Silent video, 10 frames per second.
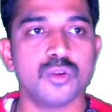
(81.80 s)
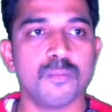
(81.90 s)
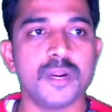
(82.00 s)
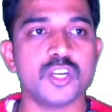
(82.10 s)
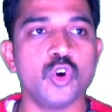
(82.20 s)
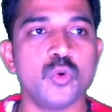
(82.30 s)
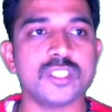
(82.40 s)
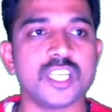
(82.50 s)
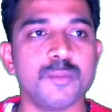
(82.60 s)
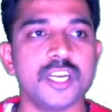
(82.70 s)
But no one
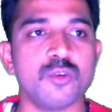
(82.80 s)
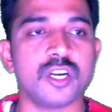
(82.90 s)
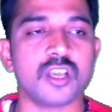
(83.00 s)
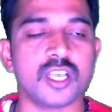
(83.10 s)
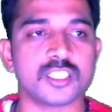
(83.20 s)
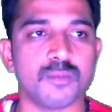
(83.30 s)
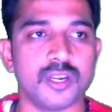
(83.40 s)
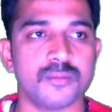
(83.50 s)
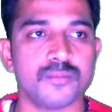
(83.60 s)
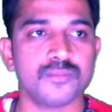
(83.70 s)
submitted your task, ma.
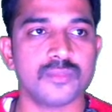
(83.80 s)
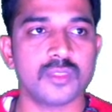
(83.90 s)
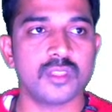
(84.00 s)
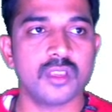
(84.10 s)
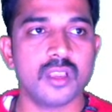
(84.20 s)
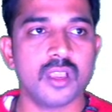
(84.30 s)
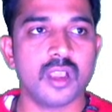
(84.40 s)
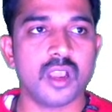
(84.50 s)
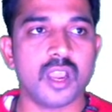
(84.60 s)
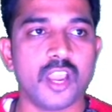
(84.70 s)

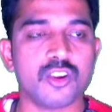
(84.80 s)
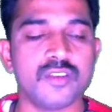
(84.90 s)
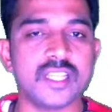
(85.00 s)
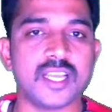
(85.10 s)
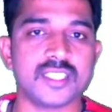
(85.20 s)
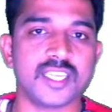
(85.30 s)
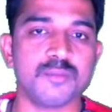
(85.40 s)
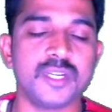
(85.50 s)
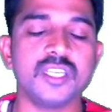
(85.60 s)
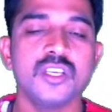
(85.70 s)
I have given the
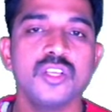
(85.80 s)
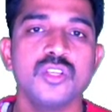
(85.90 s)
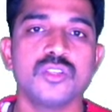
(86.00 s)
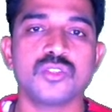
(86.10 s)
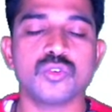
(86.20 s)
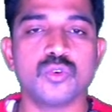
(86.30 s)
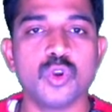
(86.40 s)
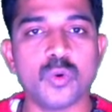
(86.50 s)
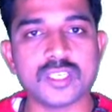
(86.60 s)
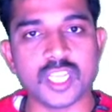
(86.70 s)
assignment, so no
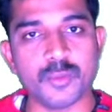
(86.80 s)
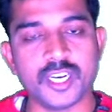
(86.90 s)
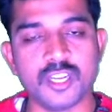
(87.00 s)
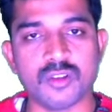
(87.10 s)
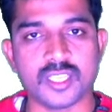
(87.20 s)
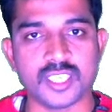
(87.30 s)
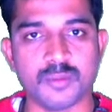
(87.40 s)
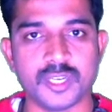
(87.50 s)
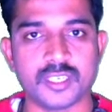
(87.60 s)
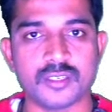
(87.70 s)
one submitted your
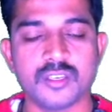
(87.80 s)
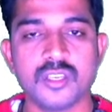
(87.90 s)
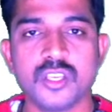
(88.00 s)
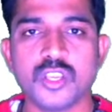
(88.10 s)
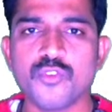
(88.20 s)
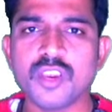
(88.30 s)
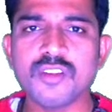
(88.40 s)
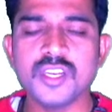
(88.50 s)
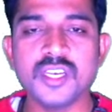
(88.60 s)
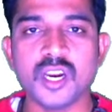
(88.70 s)
assignment. If you have
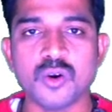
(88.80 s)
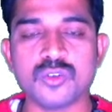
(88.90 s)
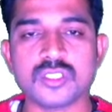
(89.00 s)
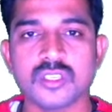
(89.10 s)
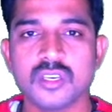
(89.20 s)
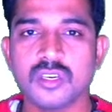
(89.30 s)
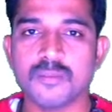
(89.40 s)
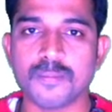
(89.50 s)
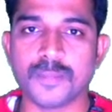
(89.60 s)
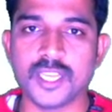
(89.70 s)
any doubts,
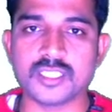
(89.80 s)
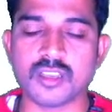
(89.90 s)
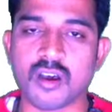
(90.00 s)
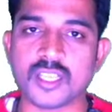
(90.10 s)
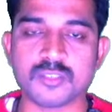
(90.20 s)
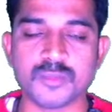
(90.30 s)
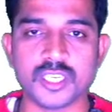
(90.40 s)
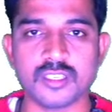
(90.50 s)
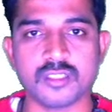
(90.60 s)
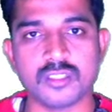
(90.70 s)
please ask
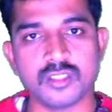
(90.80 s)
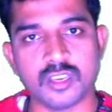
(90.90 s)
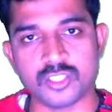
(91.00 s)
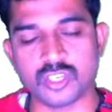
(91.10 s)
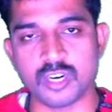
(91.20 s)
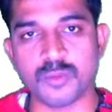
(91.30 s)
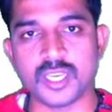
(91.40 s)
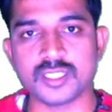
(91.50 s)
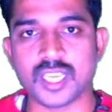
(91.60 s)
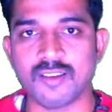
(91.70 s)
me in the chat
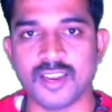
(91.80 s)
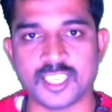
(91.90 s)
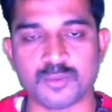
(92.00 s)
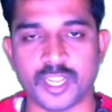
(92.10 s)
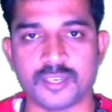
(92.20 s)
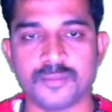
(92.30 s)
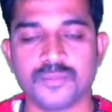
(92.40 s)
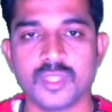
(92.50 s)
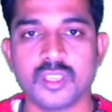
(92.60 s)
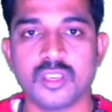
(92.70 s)
box. I will explain.
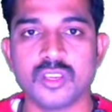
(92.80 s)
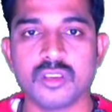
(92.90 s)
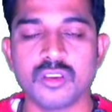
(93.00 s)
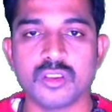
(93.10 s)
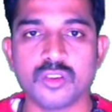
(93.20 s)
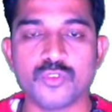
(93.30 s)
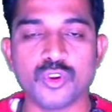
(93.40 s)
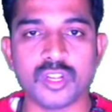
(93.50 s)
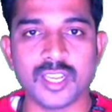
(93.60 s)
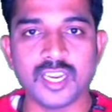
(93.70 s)
If you
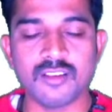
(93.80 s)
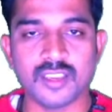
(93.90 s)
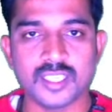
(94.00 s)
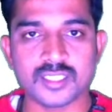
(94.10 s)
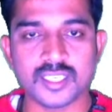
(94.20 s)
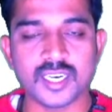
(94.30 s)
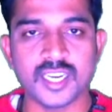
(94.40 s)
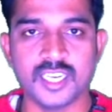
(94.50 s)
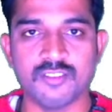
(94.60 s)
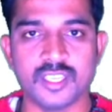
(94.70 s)
really stuck
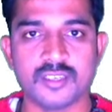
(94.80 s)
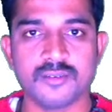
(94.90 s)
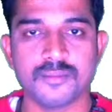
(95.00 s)
anywhere,